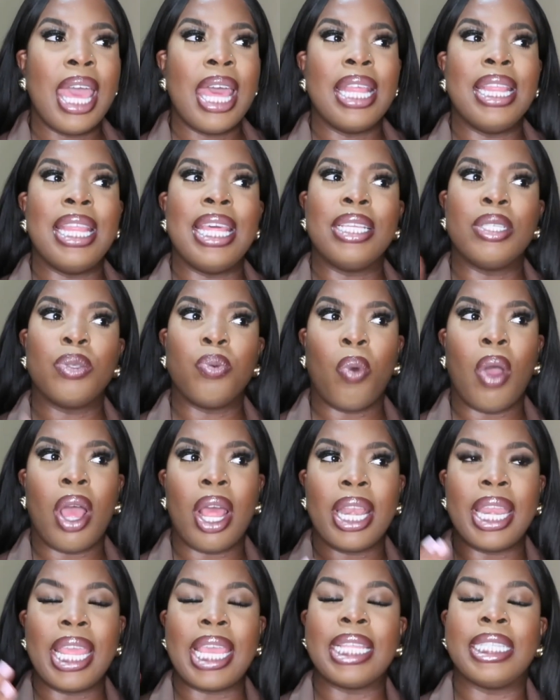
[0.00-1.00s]
there's
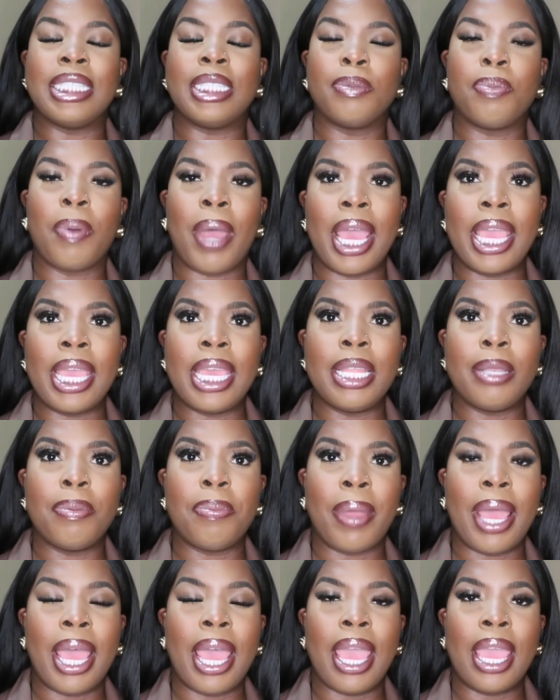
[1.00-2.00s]
one inspired
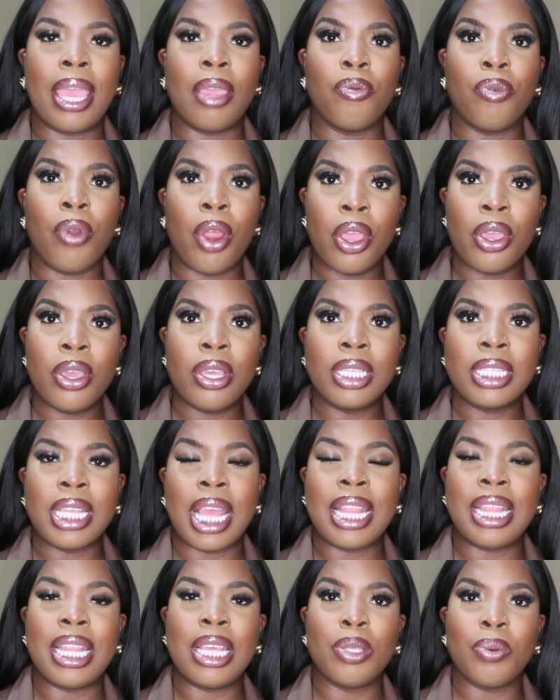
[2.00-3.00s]
by rose,
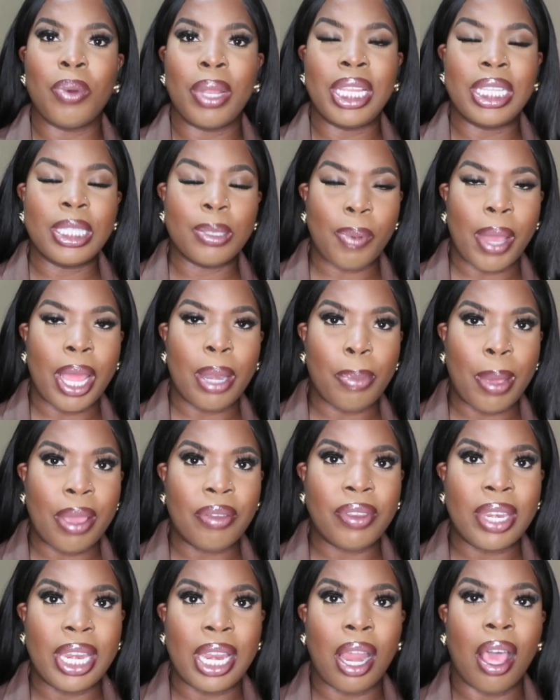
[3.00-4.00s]
and there's one inspired by
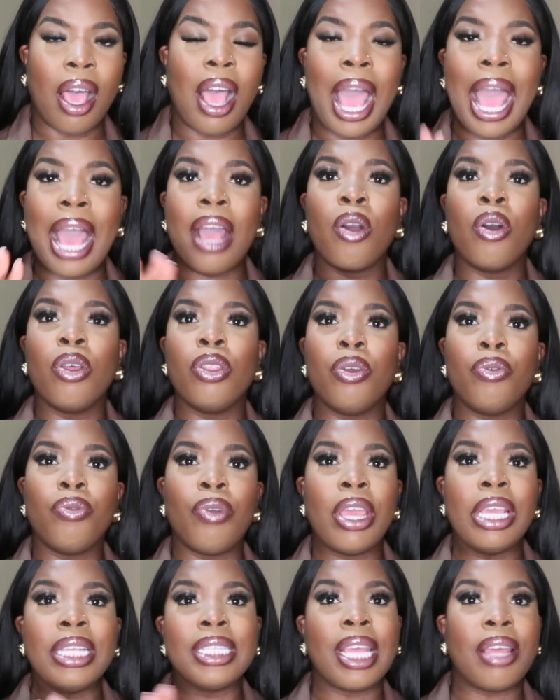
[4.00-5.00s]
vanilla. I got the
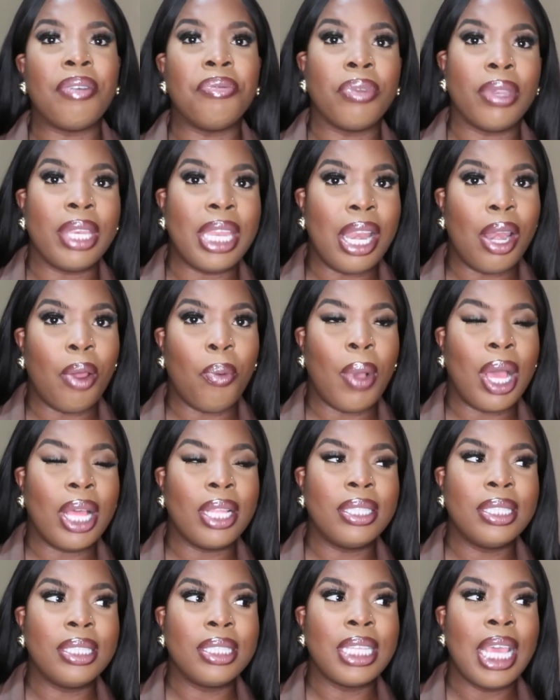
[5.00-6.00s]
rose and vanilla
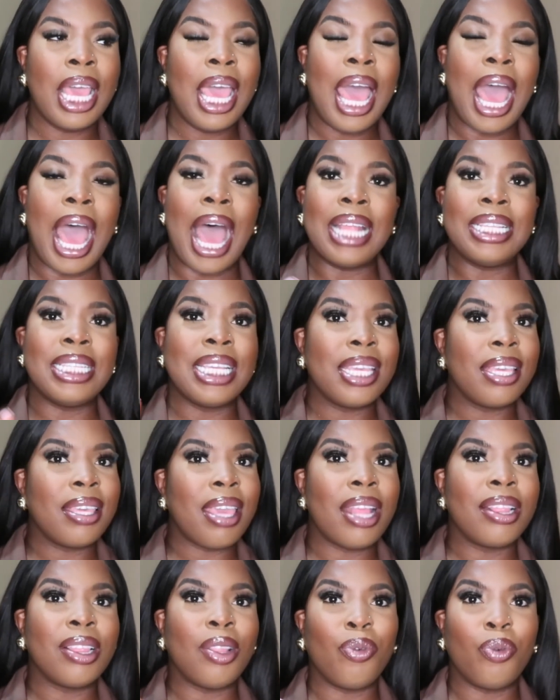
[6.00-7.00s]
ones. I didn't
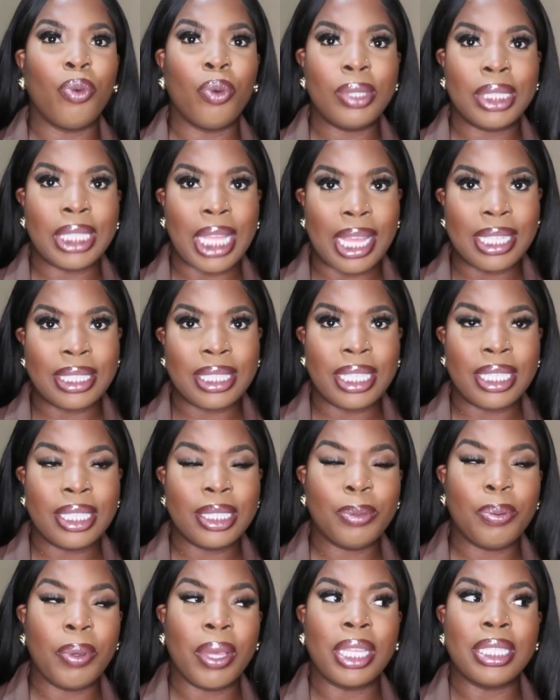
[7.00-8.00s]
get the full
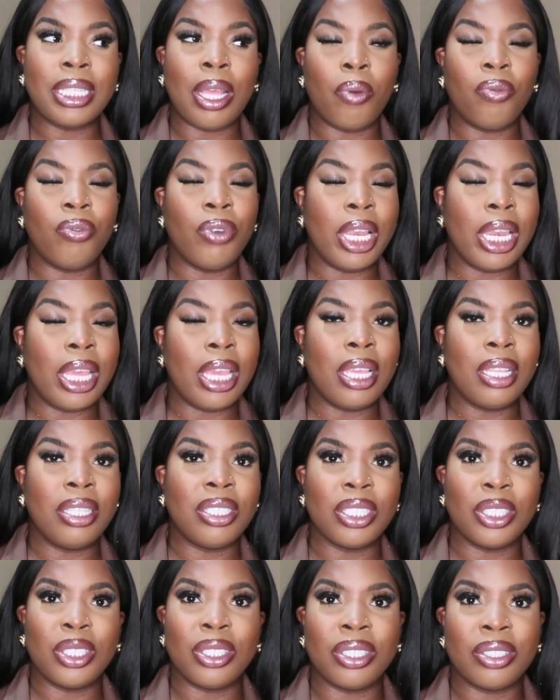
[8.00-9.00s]
sizes because I really
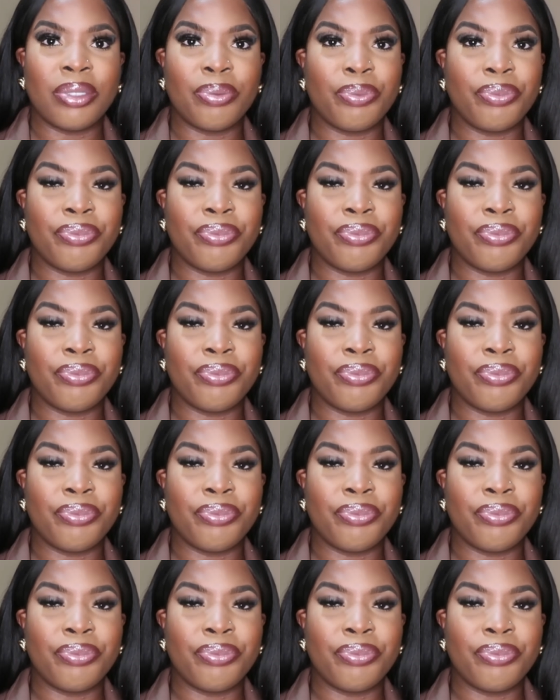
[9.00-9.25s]
just,